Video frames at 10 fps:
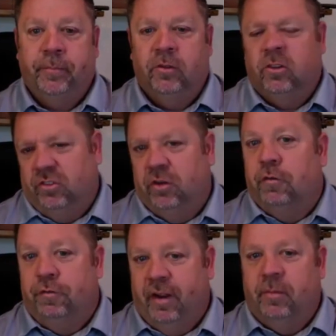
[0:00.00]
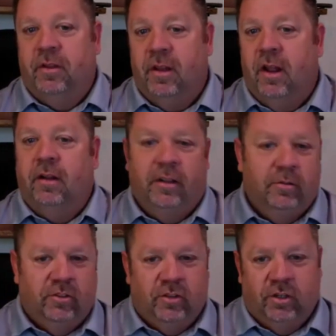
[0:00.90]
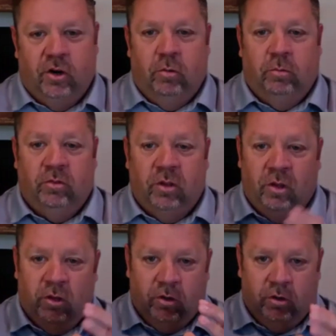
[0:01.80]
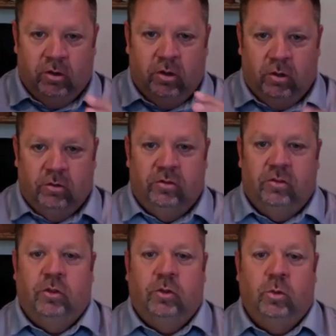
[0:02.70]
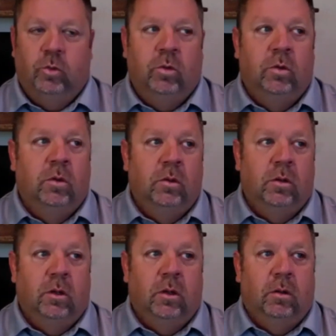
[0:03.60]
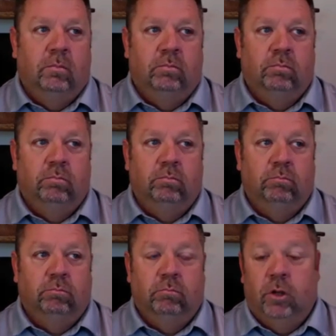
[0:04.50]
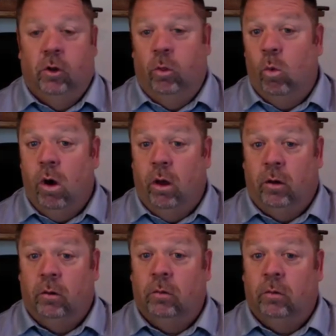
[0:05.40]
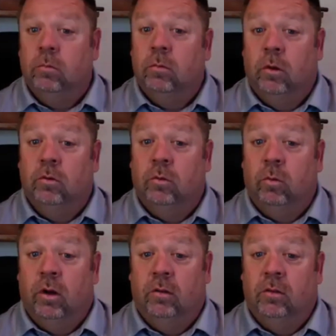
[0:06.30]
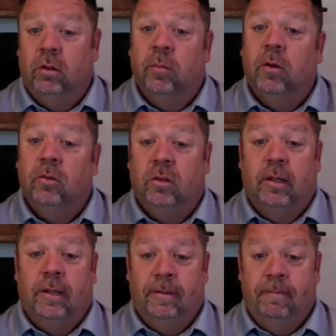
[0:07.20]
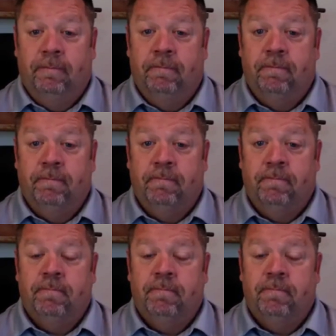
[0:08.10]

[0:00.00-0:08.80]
So single family, non-deed restricted homes close to, the water, those are what I see the most. Very